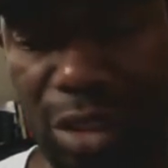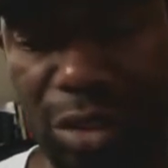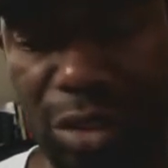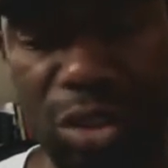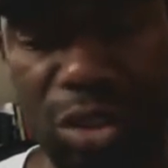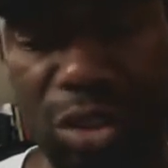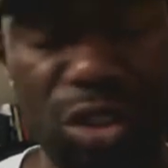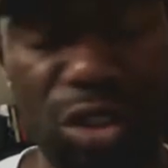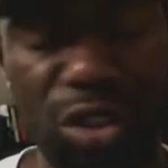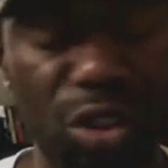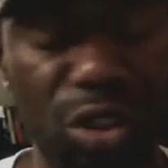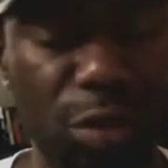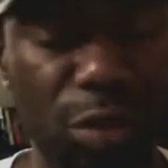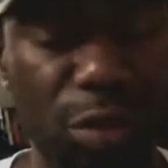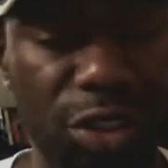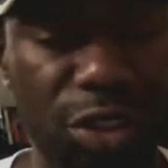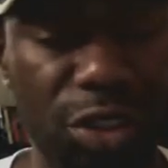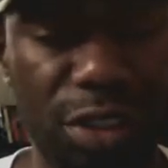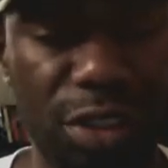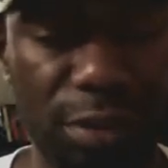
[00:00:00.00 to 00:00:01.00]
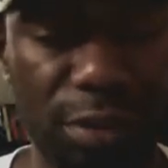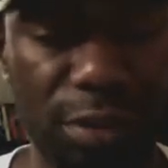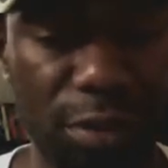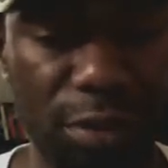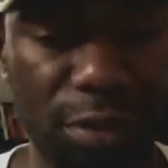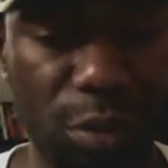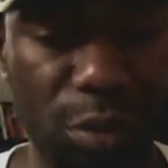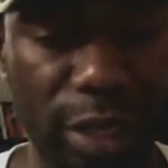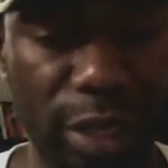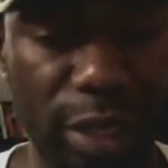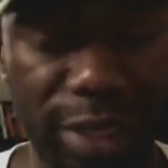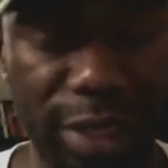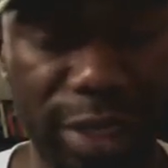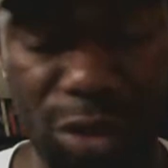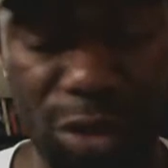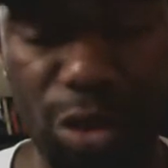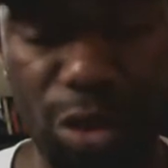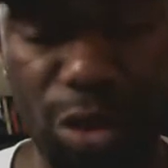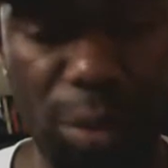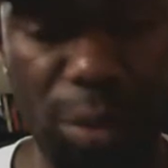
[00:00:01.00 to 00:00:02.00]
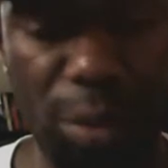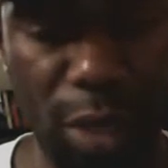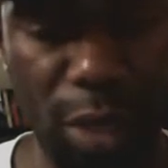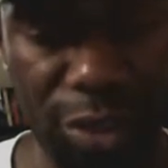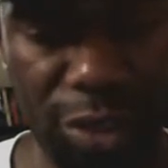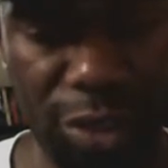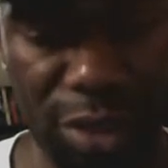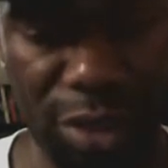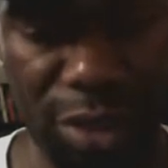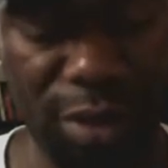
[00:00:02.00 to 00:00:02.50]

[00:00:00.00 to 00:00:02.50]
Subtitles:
it was so much different from what I grew up watching.